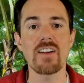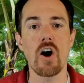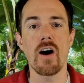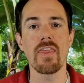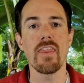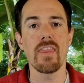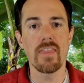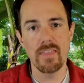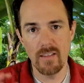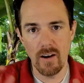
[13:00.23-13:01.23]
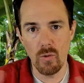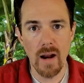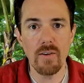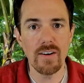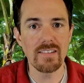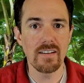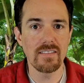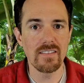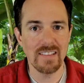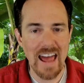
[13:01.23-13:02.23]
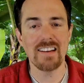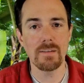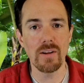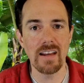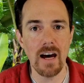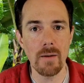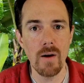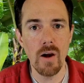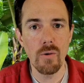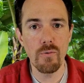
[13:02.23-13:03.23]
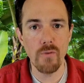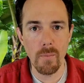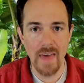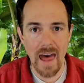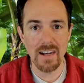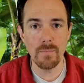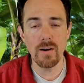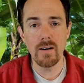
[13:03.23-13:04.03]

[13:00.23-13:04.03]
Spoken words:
on whatever's the taxable income from that number.